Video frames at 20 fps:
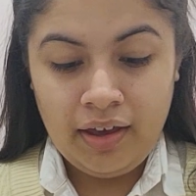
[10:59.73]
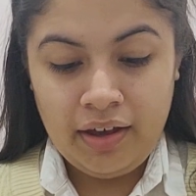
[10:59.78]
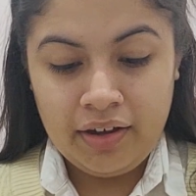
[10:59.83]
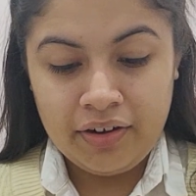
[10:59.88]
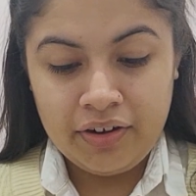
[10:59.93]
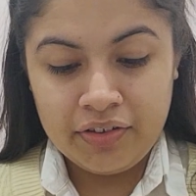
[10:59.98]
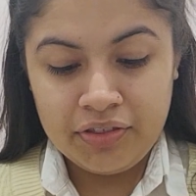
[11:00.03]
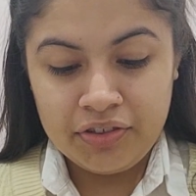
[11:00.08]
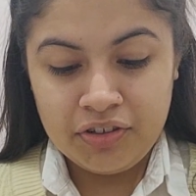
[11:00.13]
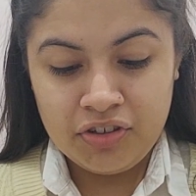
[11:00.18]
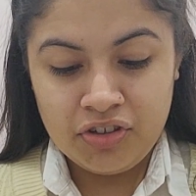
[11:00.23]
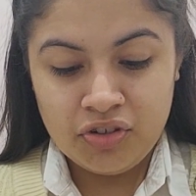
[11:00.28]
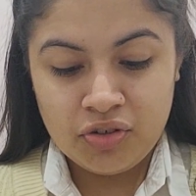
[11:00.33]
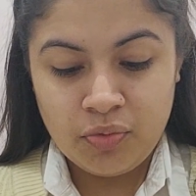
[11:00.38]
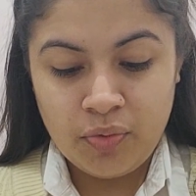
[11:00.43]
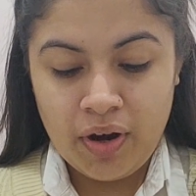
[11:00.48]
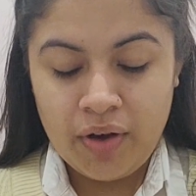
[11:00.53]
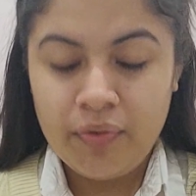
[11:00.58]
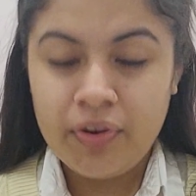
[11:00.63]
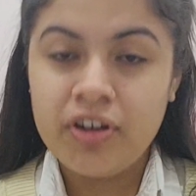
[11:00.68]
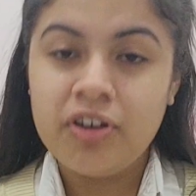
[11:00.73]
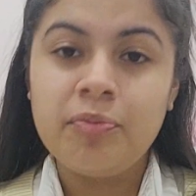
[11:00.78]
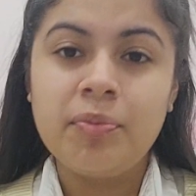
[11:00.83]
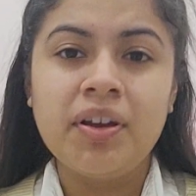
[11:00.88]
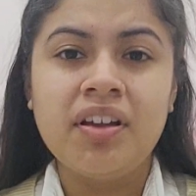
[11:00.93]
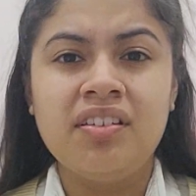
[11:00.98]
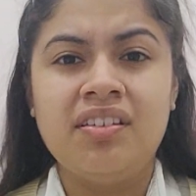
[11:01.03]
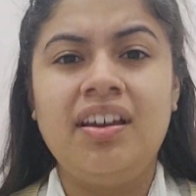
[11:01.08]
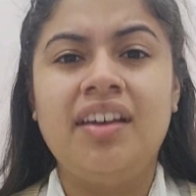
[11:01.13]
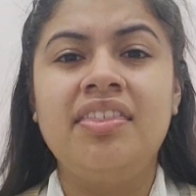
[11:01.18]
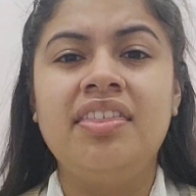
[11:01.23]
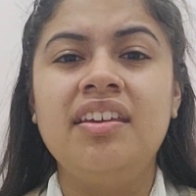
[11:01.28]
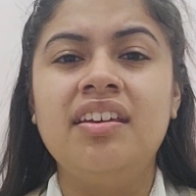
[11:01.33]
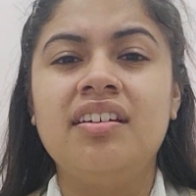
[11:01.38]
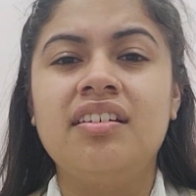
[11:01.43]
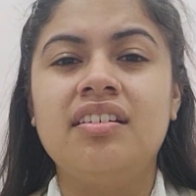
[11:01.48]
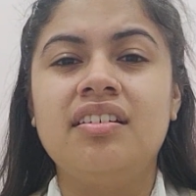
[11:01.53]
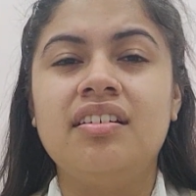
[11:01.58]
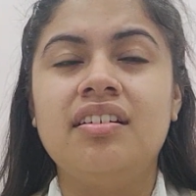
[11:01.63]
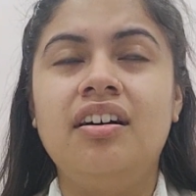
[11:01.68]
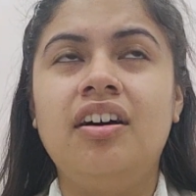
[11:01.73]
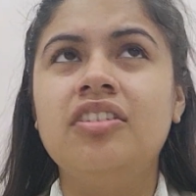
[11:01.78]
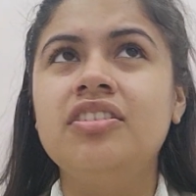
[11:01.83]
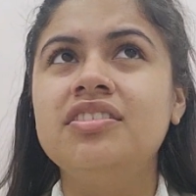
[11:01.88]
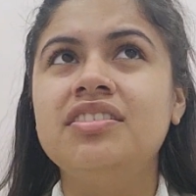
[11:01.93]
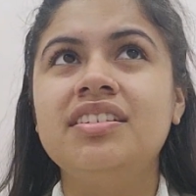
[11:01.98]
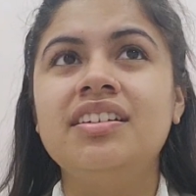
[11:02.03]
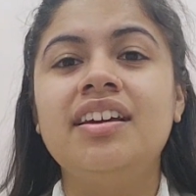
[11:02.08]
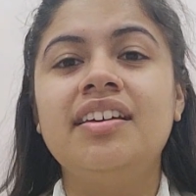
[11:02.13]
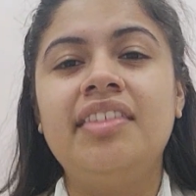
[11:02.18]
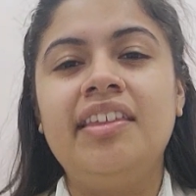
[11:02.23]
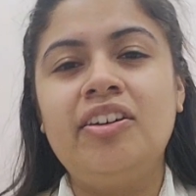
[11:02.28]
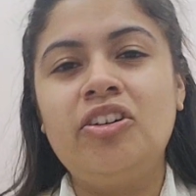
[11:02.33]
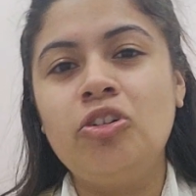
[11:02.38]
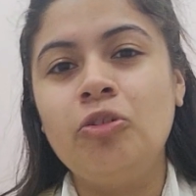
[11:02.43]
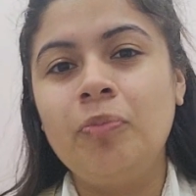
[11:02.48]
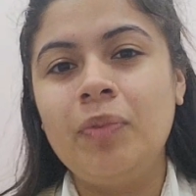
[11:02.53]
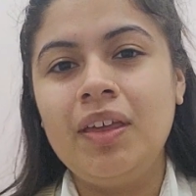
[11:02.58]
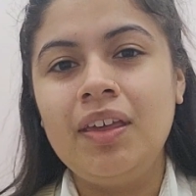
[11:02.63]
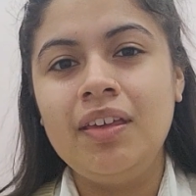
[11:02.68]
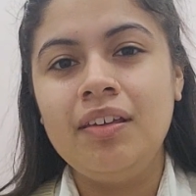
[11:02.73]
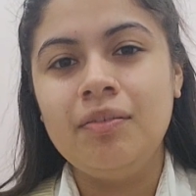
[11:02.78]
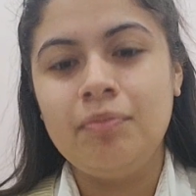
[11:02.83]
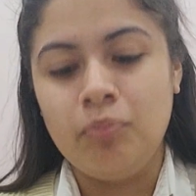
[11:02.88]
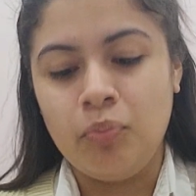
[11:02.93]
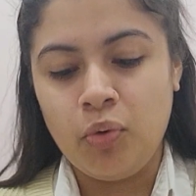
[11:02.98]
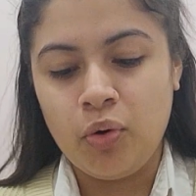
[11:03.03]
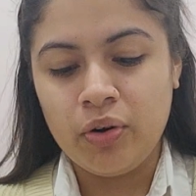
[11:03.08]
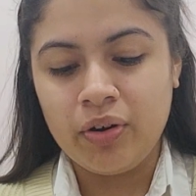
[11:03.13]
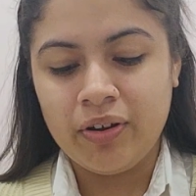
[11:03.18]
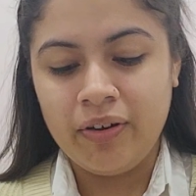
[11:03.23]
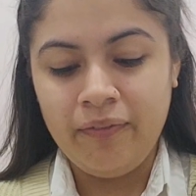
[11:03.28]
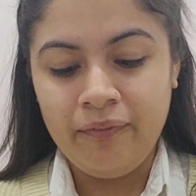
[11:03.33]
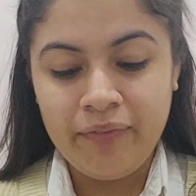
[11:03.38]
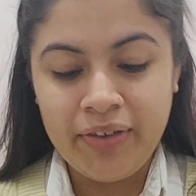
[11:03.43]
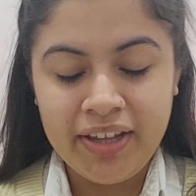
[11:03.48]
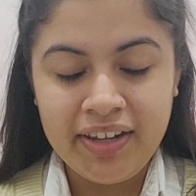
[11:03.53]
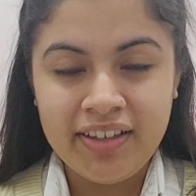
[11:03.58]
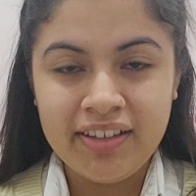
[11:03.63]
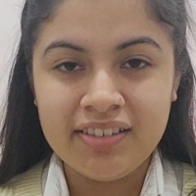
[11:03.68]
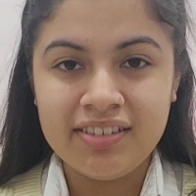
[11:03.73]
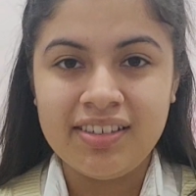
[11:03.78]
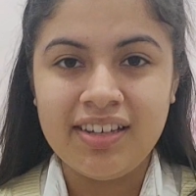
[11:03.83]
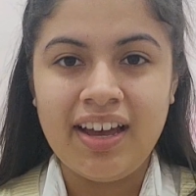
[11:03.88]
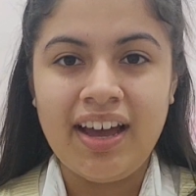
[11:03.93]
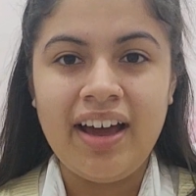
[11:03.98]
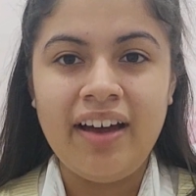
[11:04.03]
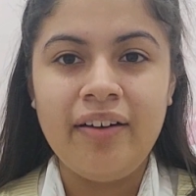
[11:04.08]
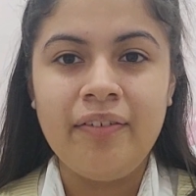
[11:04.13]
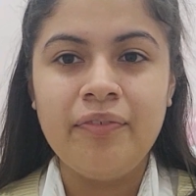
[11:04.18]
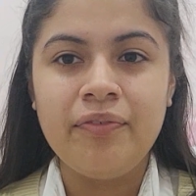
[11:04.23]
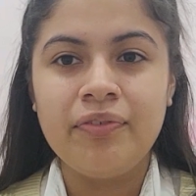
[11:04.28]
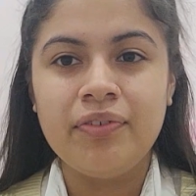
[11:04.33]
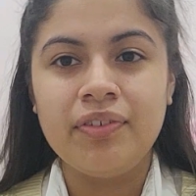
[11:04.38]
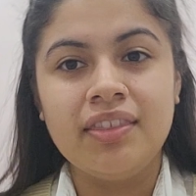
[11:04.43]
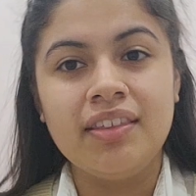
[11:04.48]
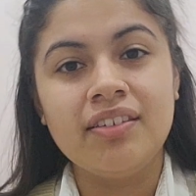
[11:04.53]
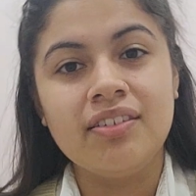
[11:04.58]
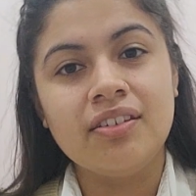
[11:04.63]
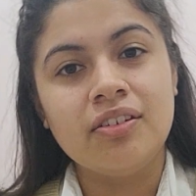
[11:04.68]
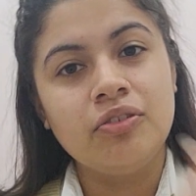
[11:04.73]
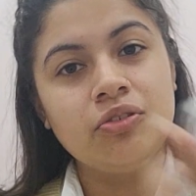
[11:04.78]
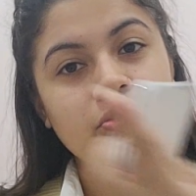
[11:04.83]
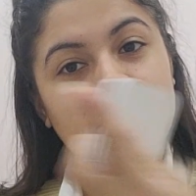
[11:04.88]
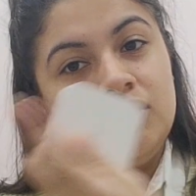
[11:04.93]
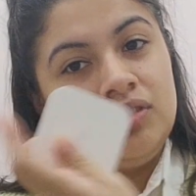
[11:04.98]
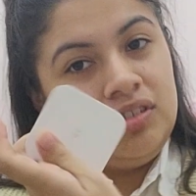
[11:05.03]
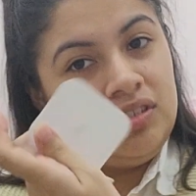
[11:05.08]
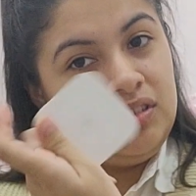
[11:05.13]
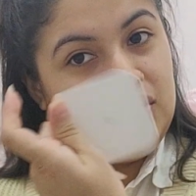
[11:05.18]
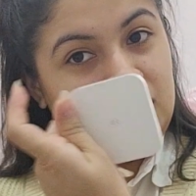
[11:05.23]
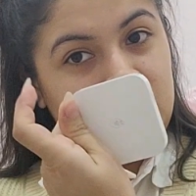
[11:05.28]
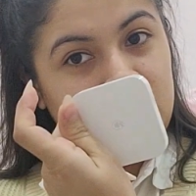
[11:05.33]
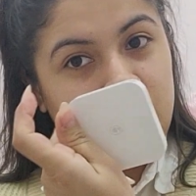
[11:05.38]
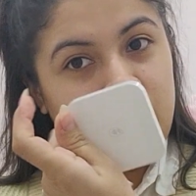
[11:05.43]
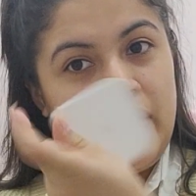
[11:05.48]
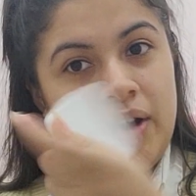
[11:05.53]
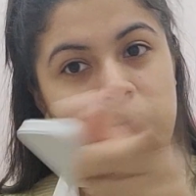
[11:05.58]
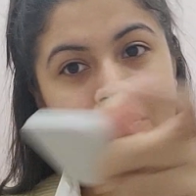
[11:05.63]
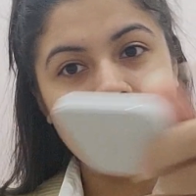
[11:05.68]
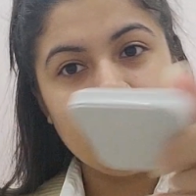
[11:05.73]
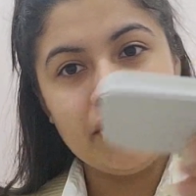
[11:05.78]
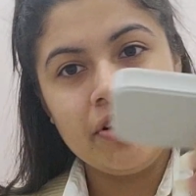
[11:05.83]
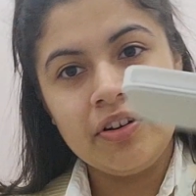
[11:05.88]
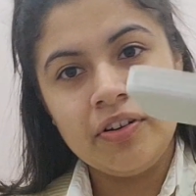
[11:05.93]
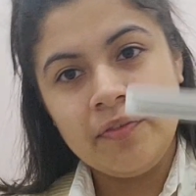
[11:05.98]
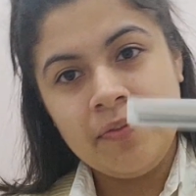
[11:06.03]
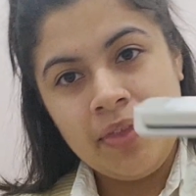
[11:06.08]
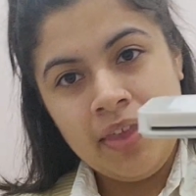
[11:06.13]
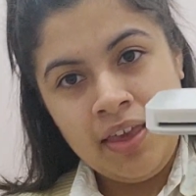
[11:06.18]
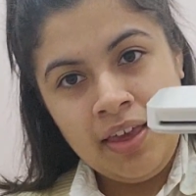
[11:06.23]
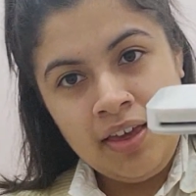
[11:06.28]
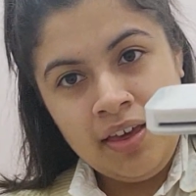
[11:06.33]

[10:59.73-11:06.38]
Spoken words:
I got this square reader because honestly I think it'll be more convenient to have this little square reader.